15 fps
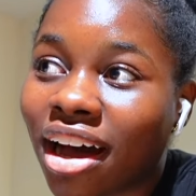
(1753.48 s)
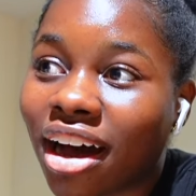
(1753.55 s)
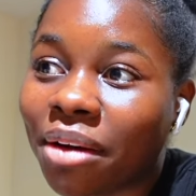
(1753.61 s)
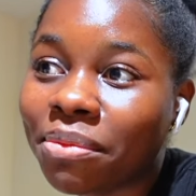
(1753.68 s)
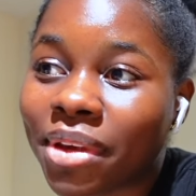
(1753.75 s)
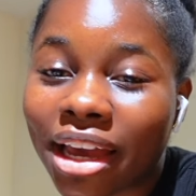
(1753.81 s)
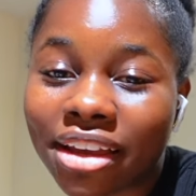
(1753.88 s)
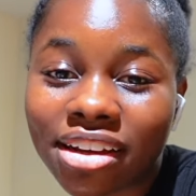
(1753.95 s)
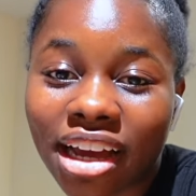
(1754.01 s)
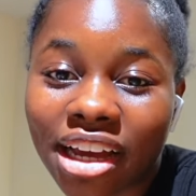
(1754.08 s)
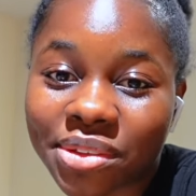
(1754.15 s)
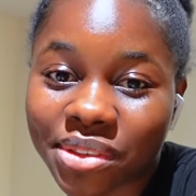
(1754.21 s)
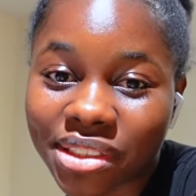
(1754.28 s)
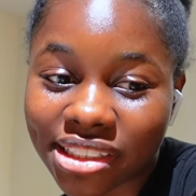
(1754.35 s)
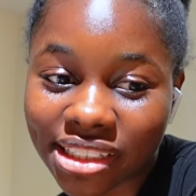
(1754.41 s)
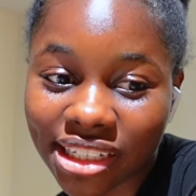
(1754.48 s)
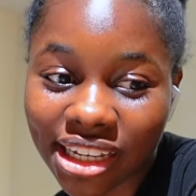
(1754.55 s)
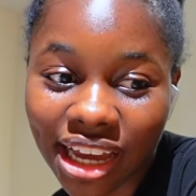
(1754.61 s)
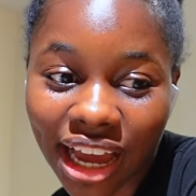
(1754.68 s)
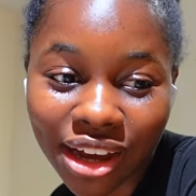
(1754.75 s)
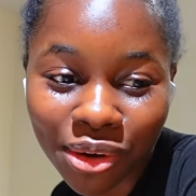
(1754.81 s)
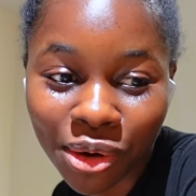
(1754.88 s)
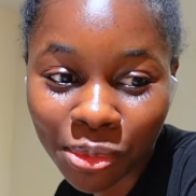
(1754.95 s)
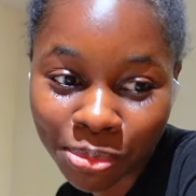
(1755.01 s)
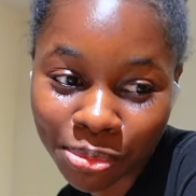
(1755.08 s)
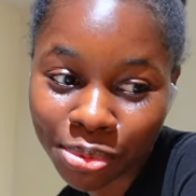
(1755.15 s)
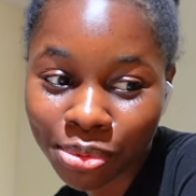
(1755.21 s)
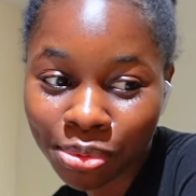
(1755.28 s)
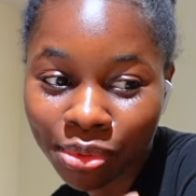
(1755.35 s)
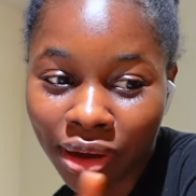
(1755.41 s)
um yeah you guys will see i hope
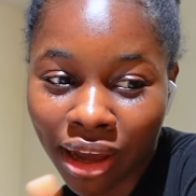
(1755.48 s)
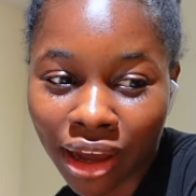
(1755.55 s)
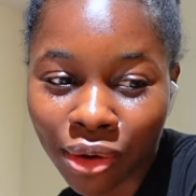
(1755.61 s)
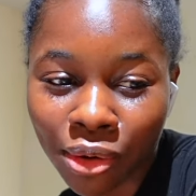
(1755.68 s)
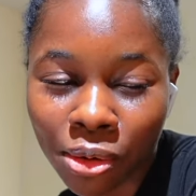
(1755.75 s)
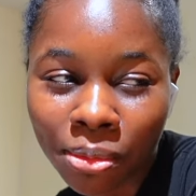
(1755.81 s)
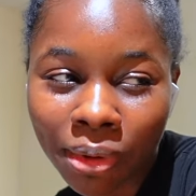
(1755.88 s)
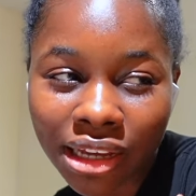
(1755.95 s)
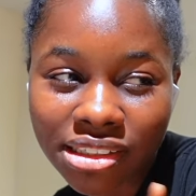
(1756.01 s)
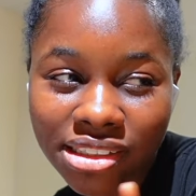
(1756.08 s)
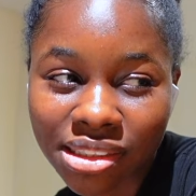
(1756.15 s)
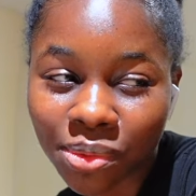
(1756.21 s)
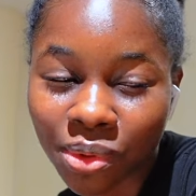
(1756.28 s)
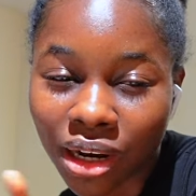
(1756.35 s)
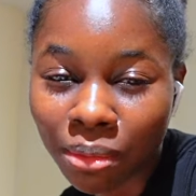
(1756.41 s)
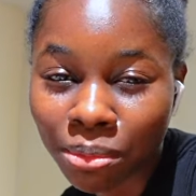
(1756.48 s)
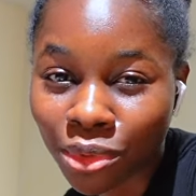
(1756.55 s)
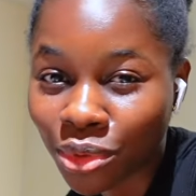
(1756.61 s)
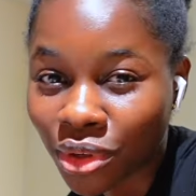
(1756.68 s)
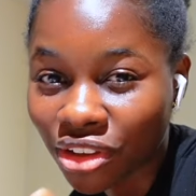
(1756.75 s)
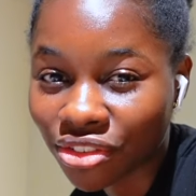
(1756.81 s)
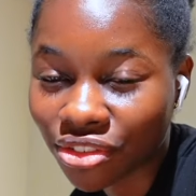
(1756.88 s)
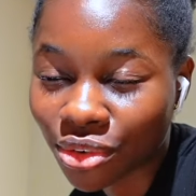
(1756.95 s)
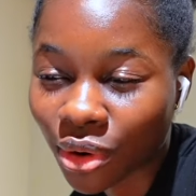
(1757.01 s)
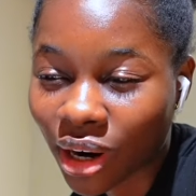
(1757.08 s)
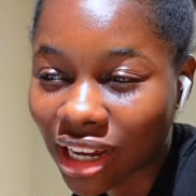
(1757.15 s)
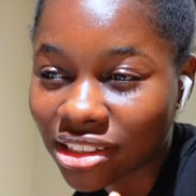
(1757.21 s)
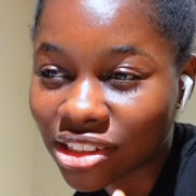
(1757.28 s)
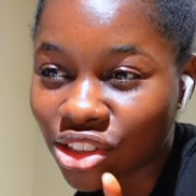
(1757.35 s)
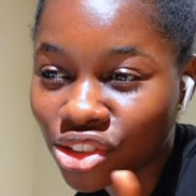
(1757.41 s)
i hope i see what i'm looking for
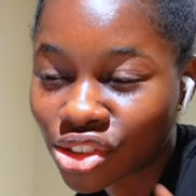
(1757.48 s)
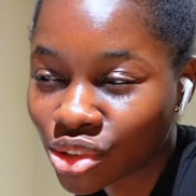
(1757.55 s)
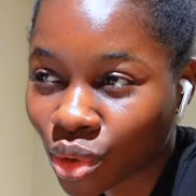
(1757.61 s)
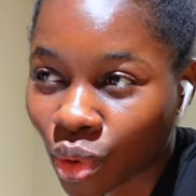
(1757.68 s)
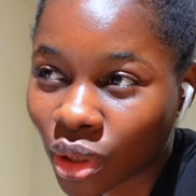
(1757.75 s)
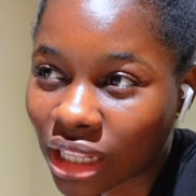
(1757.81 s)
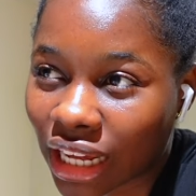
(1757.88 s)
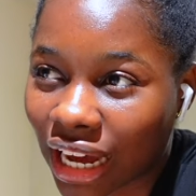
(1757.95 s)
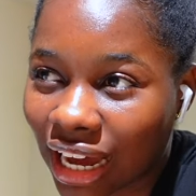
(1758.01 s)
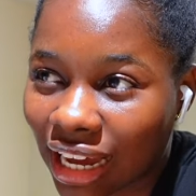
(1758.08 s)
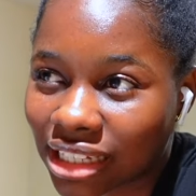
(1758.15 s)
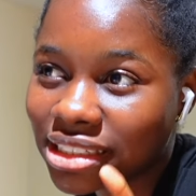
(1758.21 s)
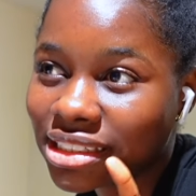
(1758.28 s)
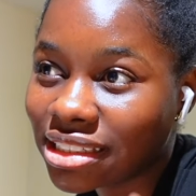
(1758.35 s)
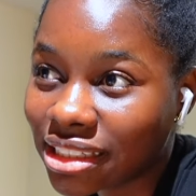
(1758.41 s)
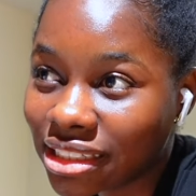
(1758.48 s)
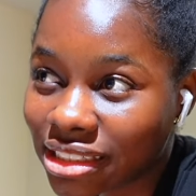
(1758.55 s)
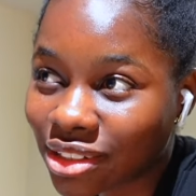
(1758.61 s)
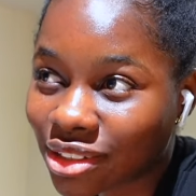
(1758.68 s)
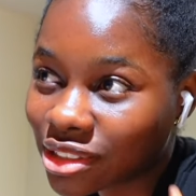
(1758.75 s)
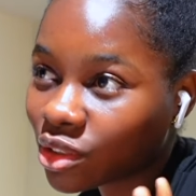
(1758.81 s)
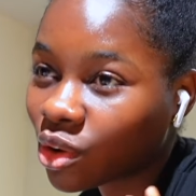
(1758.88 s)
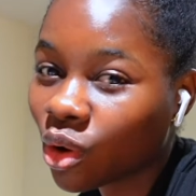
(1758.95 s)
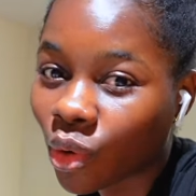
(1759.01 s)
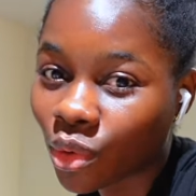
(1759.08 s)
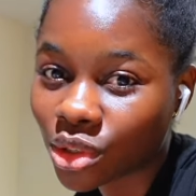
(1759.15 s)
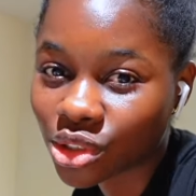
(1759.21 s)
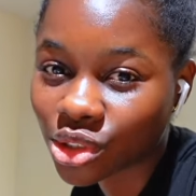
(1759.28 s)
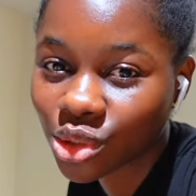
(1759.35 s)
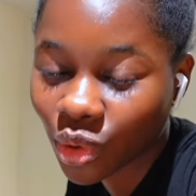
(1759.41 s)
at the store that has this because not all
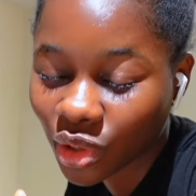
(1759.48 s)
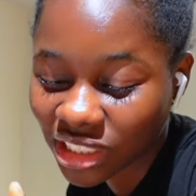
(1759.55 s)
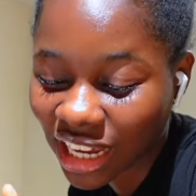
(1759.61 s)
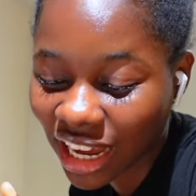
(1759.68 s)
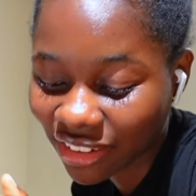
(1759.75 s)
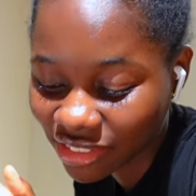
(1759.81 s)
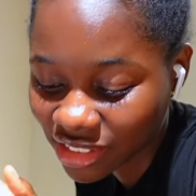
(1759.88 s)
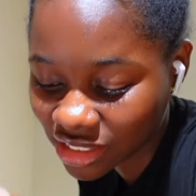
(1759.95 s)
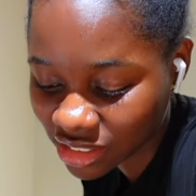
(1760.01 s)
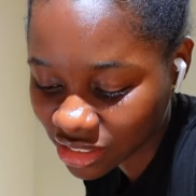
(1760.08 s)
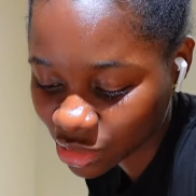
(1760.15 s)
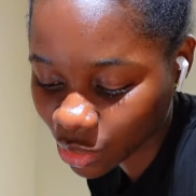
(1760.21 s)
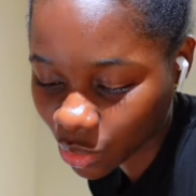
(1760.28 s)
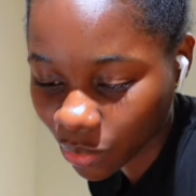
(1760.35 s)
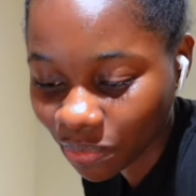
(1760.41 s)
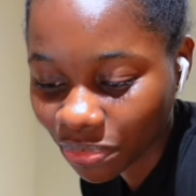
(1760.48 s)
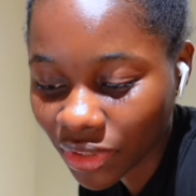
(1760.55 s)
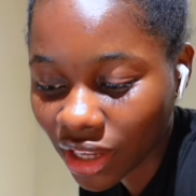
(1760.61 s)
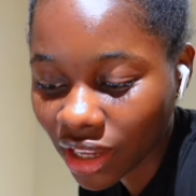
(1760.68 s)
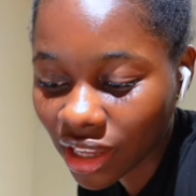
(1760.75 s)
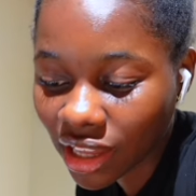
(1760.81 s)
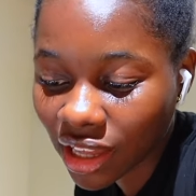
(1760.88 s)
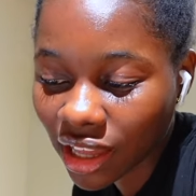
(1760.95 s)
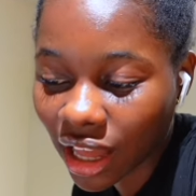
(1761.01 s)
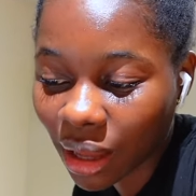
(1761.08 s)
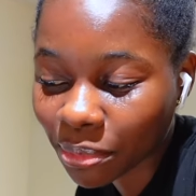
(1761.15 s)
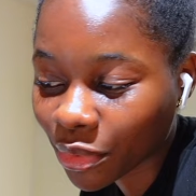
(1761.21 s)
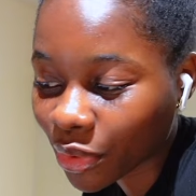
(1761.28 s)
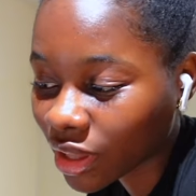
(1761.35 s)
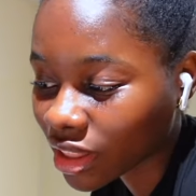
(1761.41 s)
the stores have this so
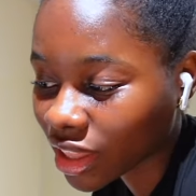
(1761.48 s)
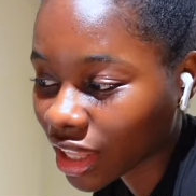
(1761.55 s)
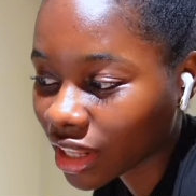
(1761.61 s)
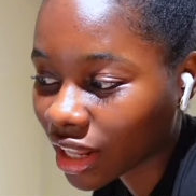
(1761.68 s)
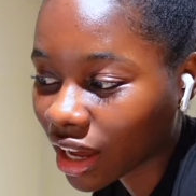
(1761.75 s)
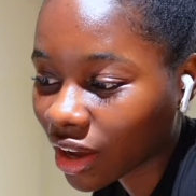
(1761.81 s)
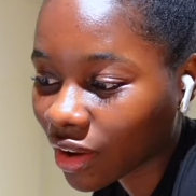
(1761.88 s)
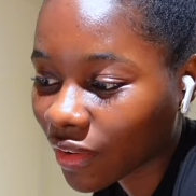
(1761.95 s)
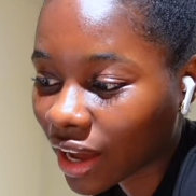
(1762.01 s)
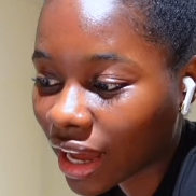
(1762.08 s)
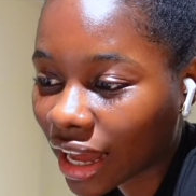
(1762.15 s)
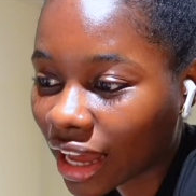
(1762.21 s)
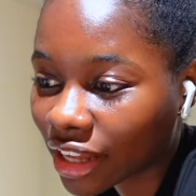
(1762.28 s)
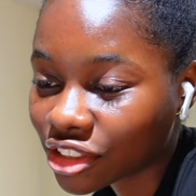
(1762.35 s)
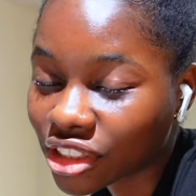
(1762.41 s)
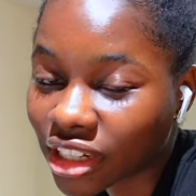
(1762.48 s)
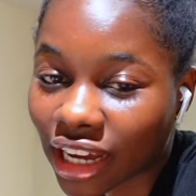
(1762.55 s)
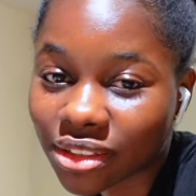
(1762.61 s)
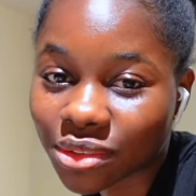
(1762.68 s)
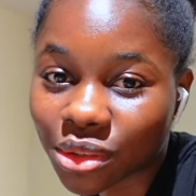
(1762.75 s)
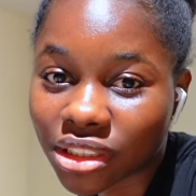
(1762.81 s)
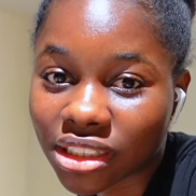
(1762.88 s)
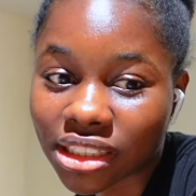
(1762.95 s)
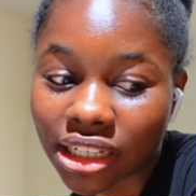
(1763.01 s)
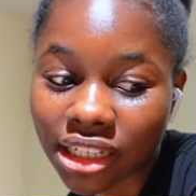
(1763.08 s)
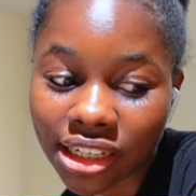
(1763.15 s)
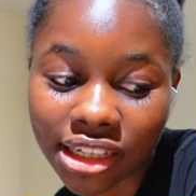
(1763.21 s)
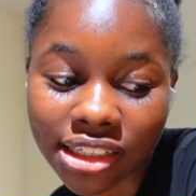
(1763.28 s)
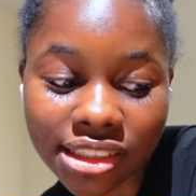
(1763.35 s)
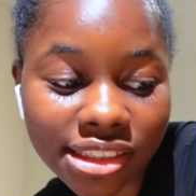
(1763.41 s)
i'm going there now and you guys will see
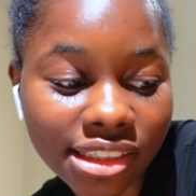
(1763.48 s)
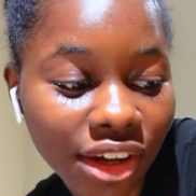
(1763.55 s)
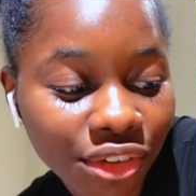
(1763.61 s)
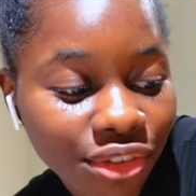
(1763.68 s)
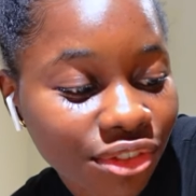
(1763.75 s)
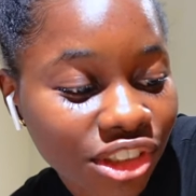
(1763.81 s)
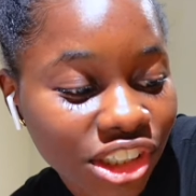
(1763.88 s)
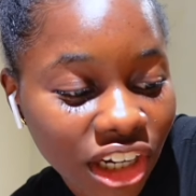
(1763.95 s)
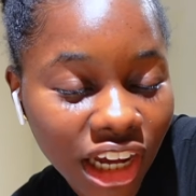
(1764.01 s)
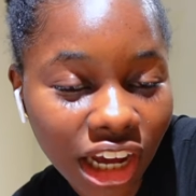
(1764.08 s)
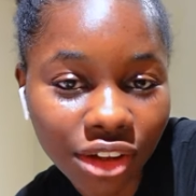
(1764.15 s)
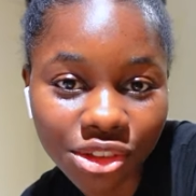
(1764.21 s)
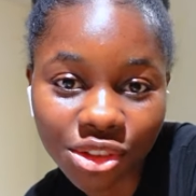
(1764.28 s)
a self checkout